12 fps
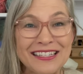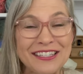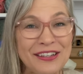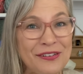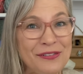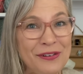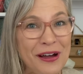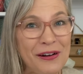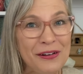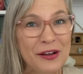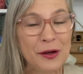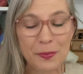So
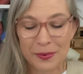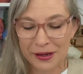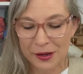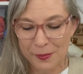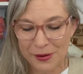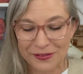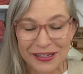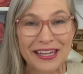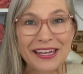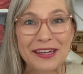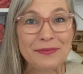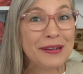welcome, come on
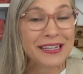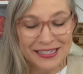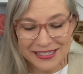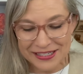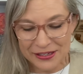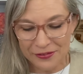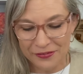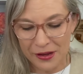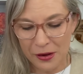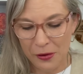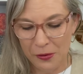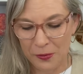in, make yourself at
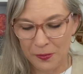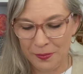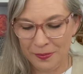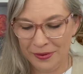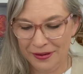home,